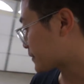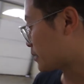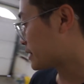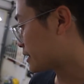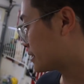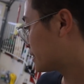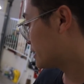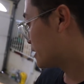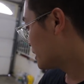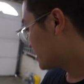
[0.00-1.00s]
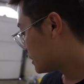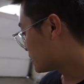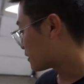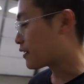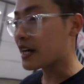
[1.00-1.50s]
I mean,
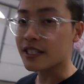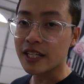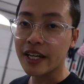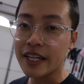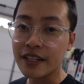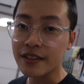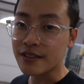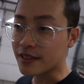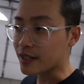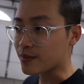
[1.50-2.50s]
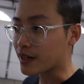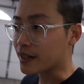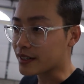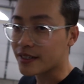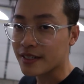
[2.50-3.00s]
the fastest I hit on this today is probably
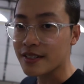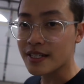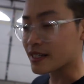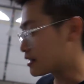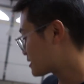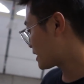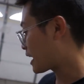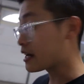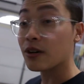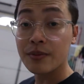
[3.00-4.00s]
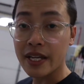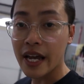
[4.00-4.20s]
like 60. This thing can go up to